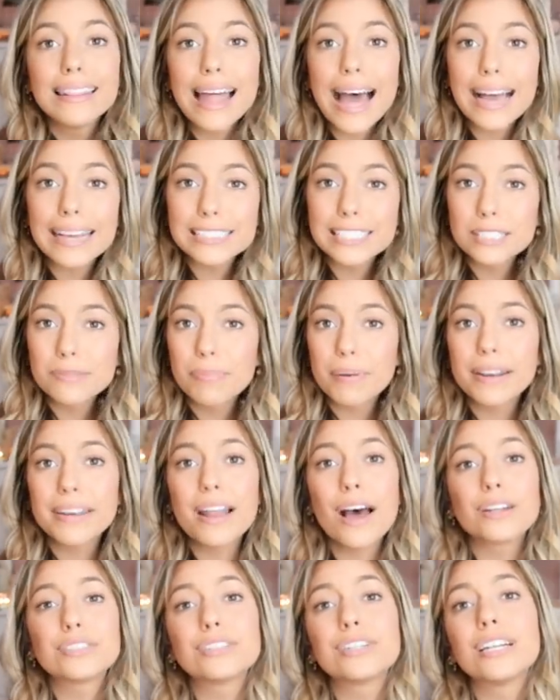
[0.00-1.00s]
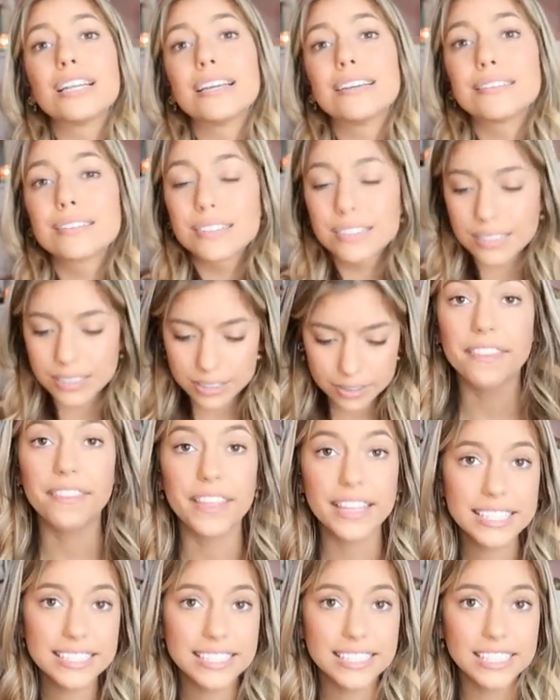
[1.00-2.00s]
Last but not least,
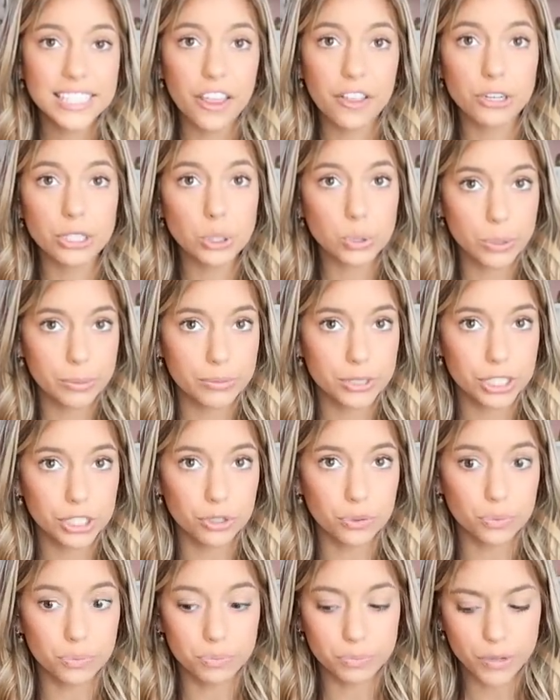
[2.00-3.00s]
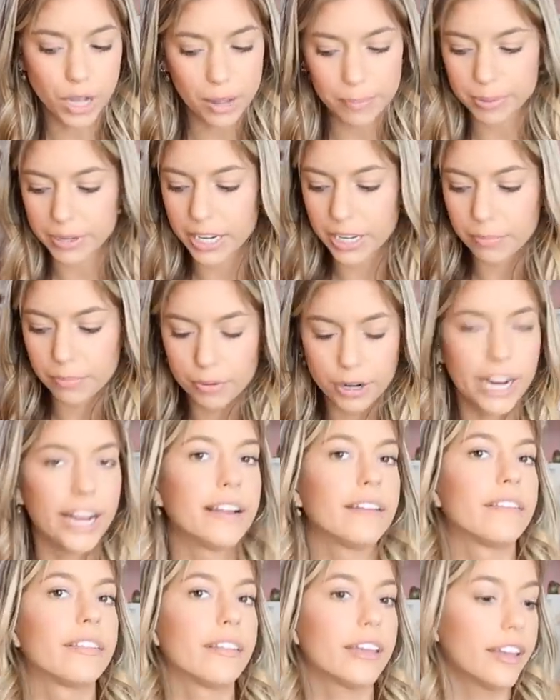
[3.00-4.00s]
this is another swimsuit company
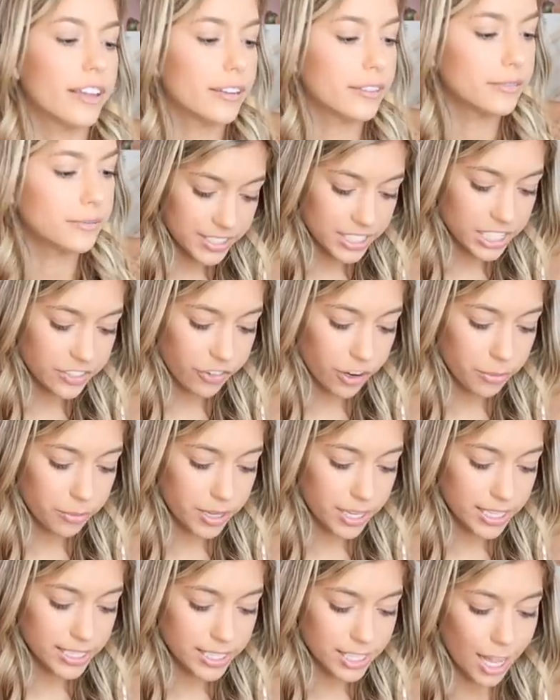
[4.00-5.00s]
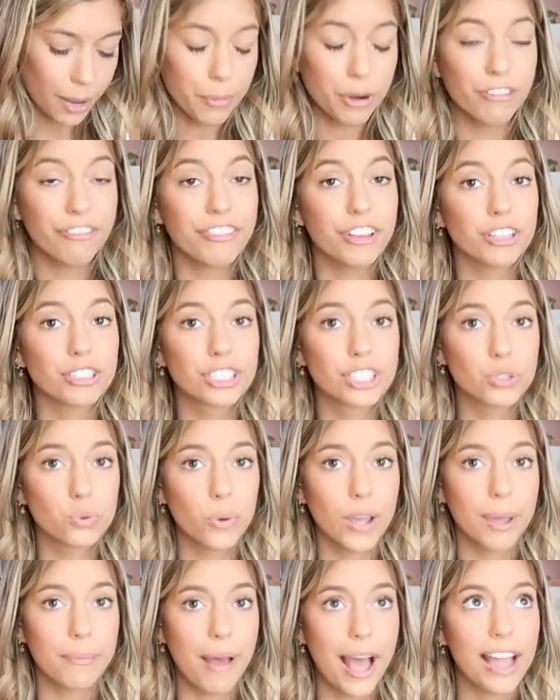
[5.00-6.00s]
brand thing. This is from Summerfield
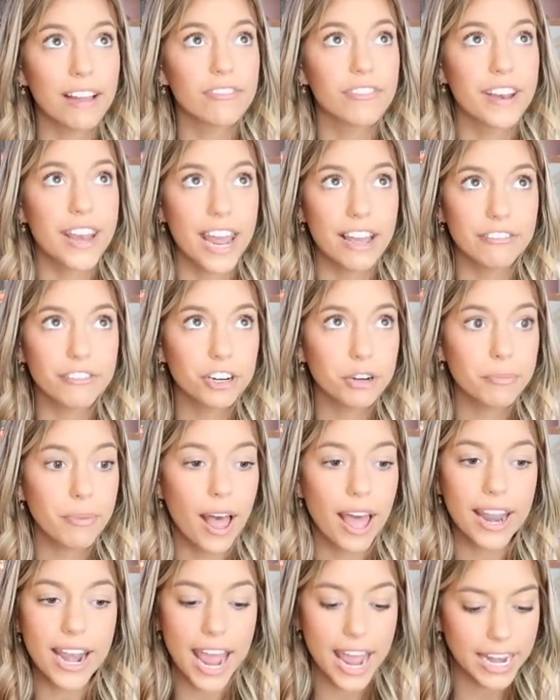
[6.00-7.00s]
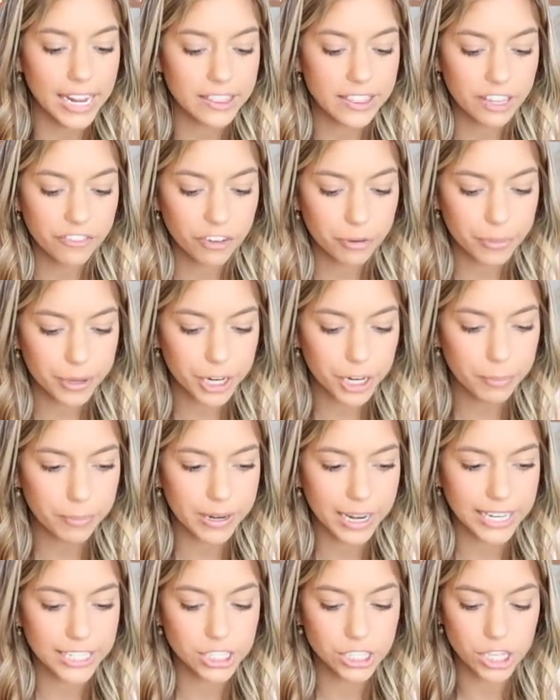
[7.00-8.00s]
Swim. I've never bought anything from here,
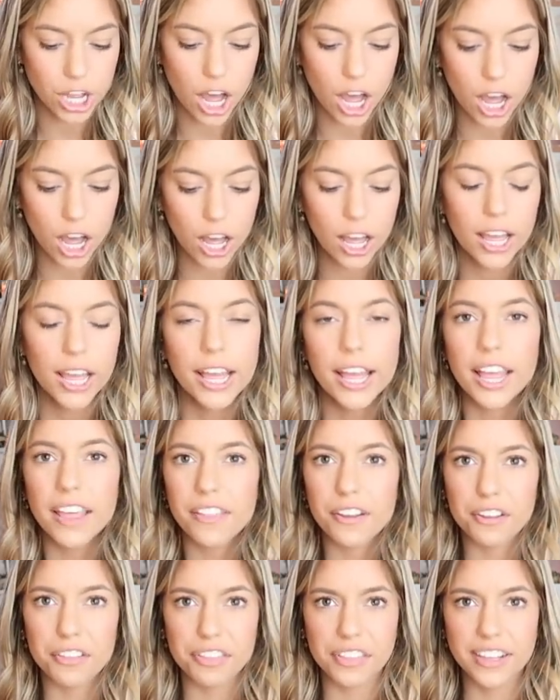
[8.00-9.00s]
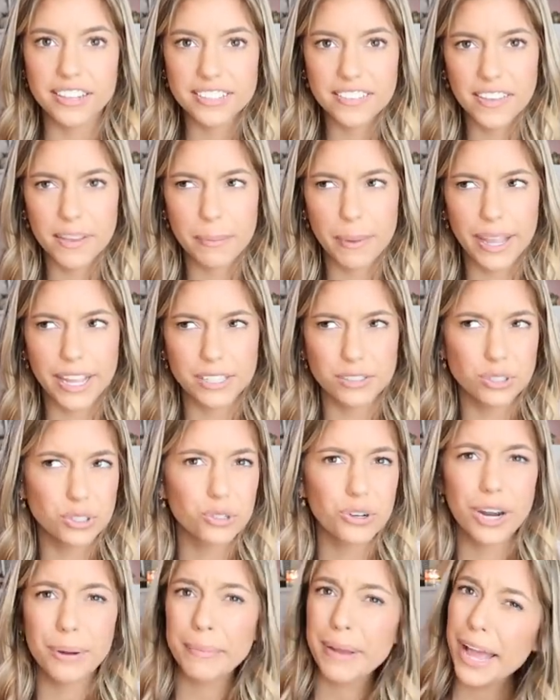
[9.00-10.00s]
but I saw their things in like my
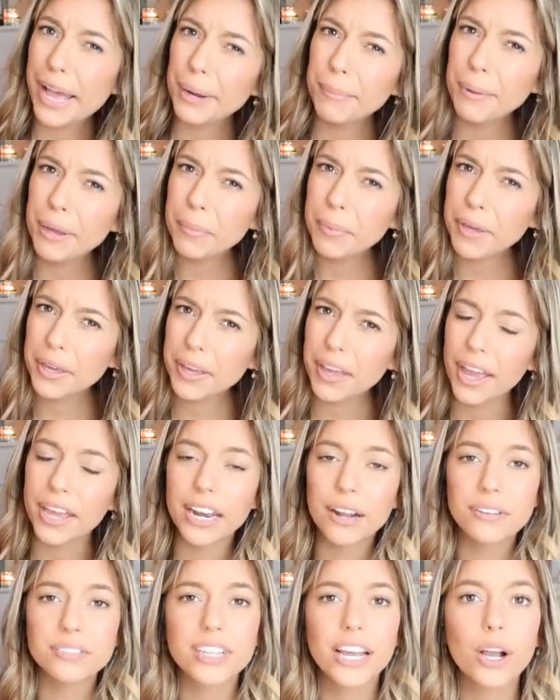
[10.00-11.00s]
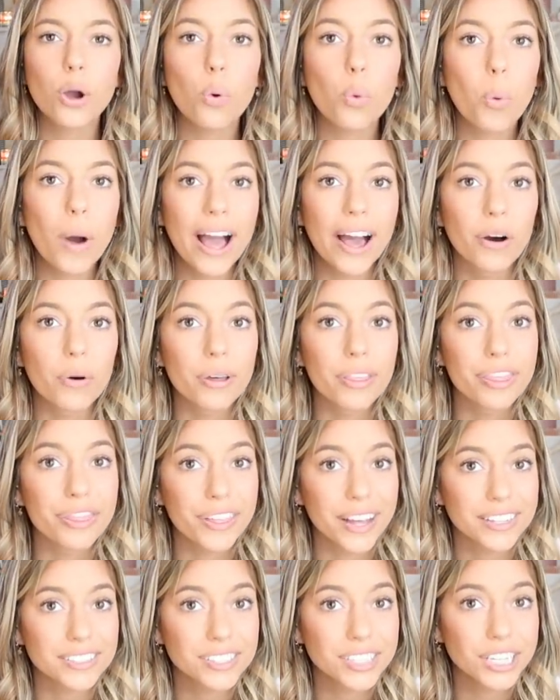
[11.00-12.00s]
Instagram ad maybe, and I was like, wow,
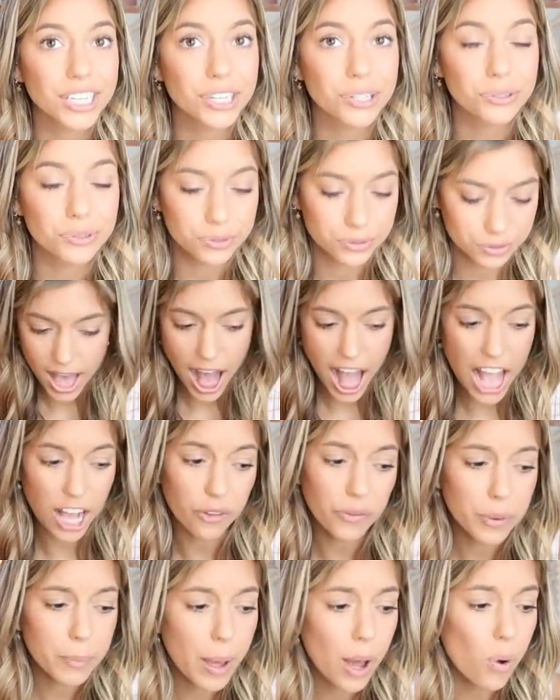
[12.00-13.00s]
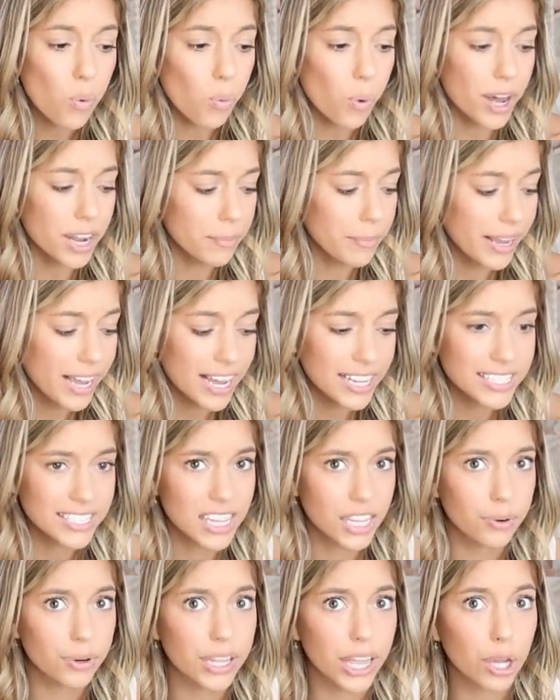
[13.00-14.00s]
that's cute. I only bought one because
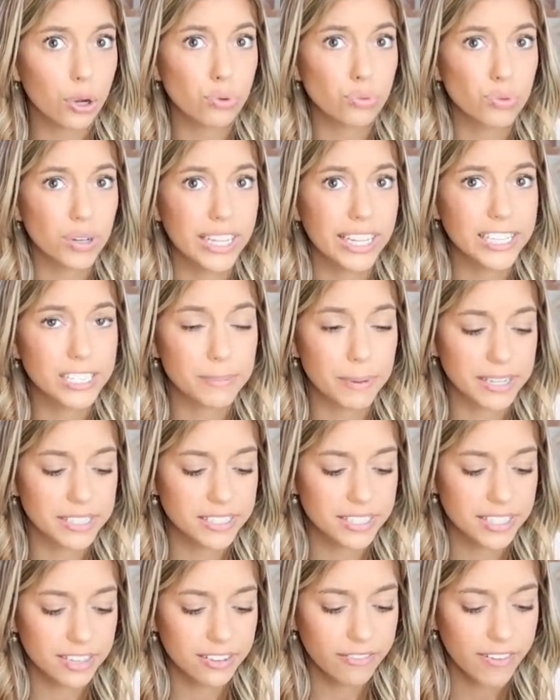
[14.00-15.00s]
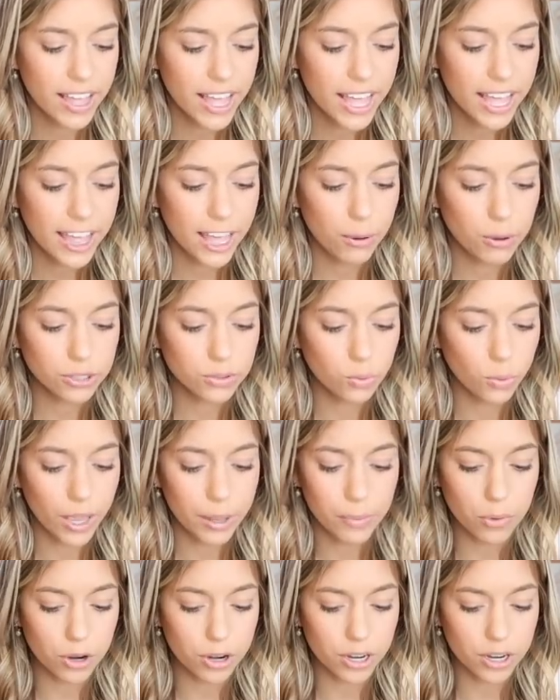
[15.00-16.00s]
they were like really expensive. It was way
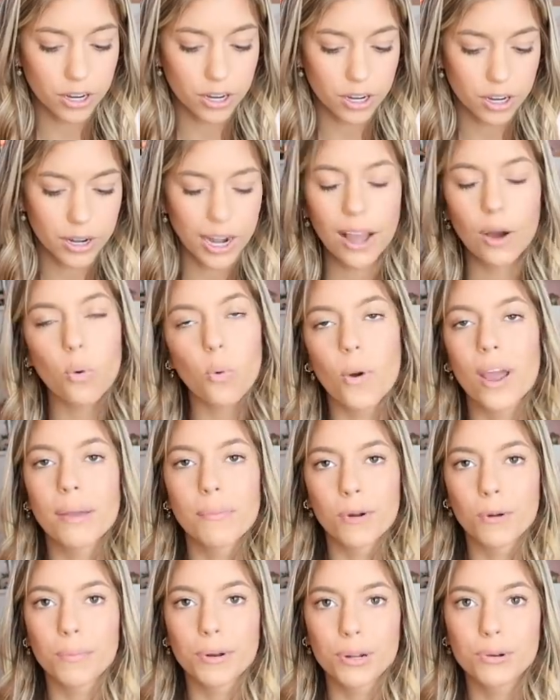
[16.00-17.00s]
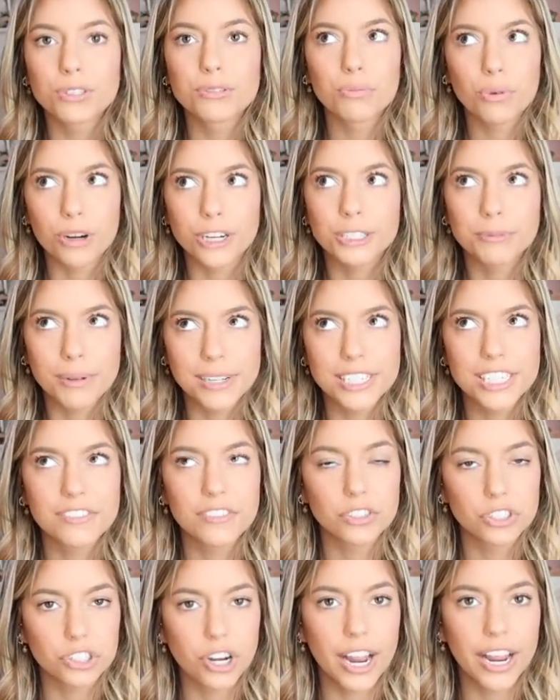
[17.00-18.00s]
more, not way more, but it was more expensive
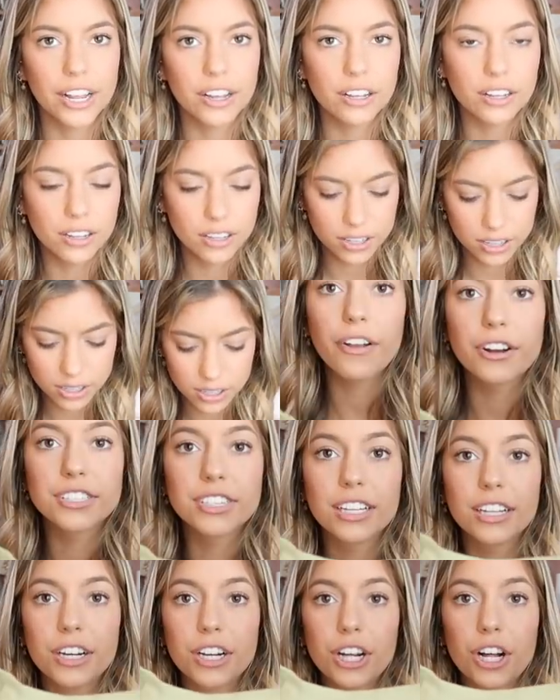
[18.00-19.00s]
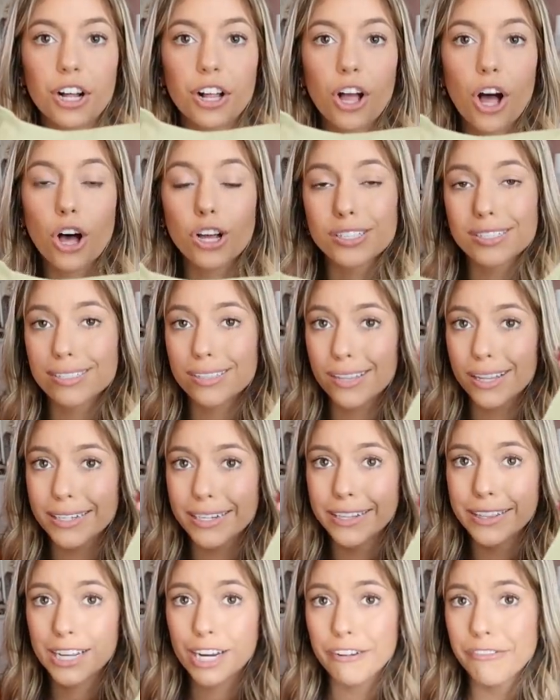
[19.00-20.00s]
than Triangle. There's a little slit
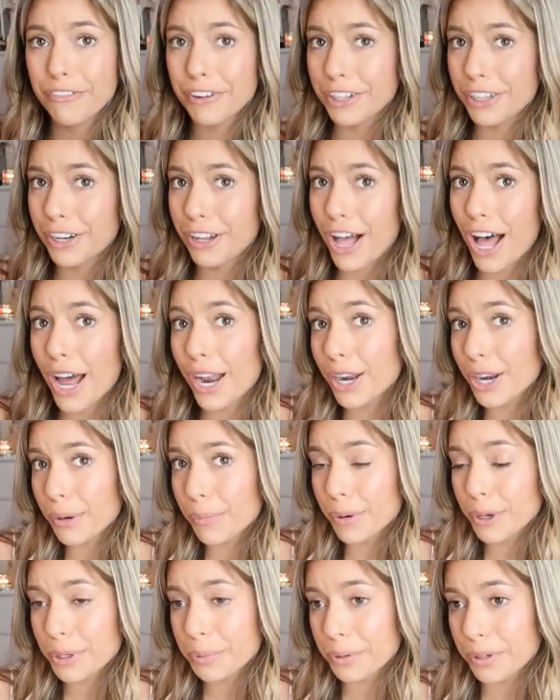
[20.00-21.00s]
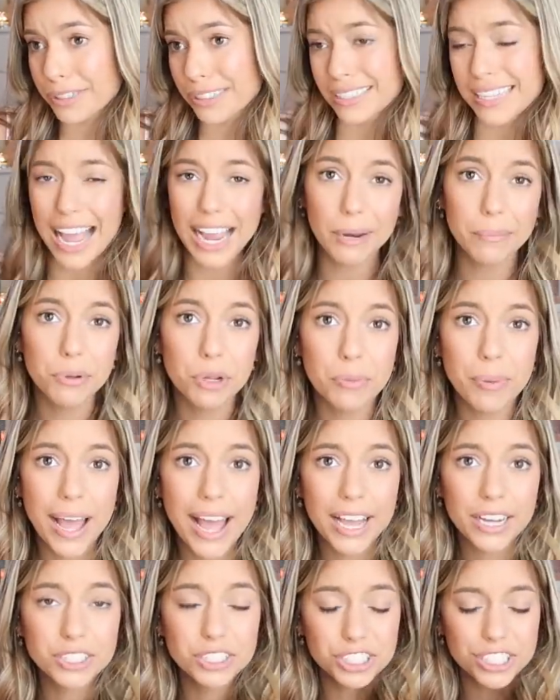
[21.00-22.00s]
in there for a little under boob or side boob
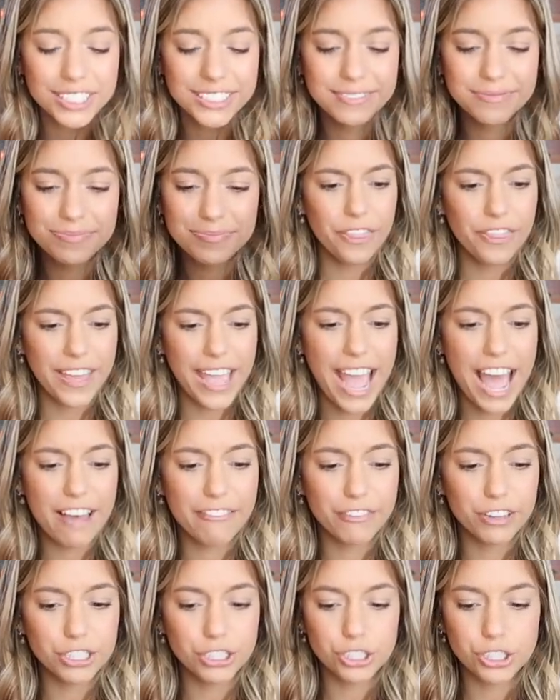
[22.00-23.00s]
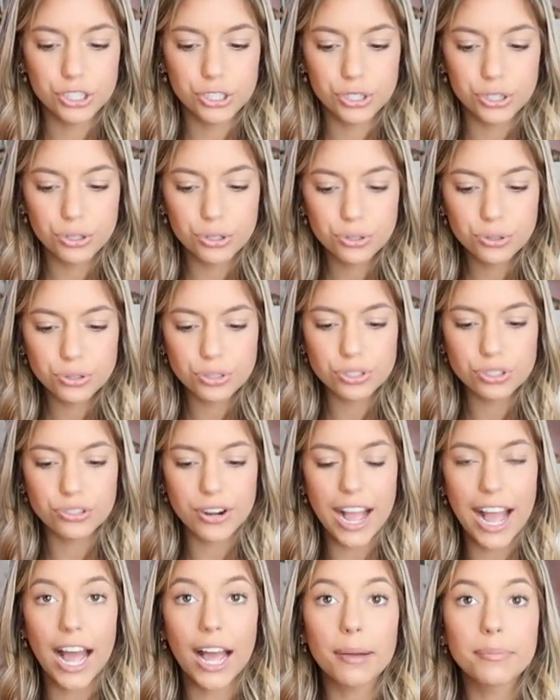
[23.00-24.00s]
action. They have two
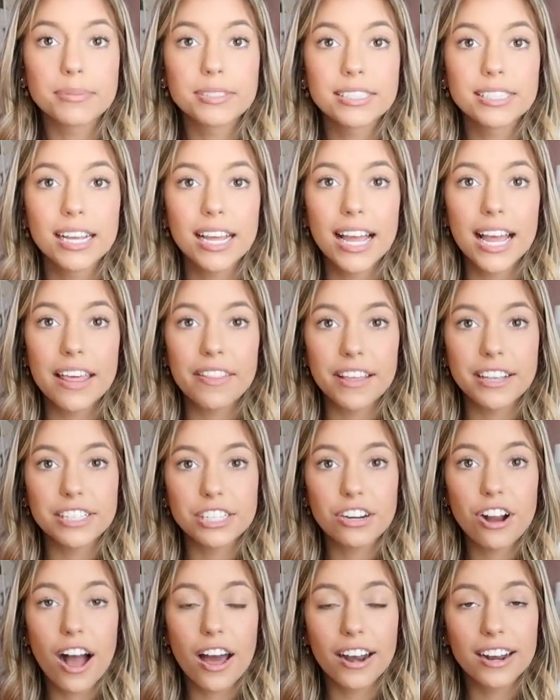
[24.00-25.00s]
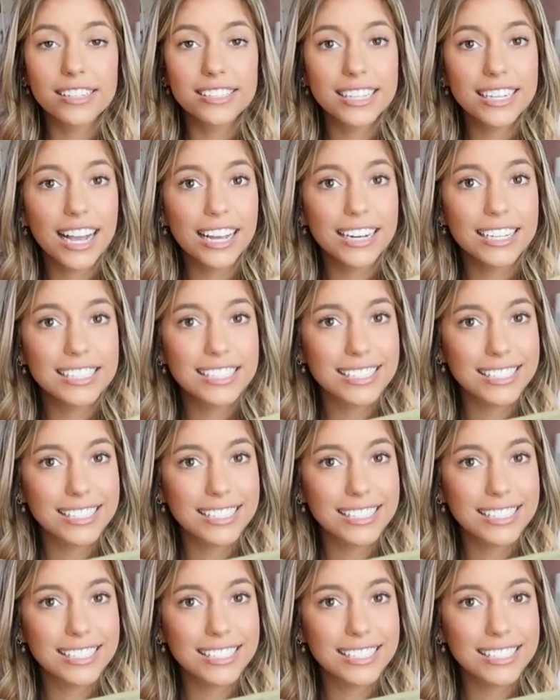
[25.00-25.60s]
straps. These are honestly kind of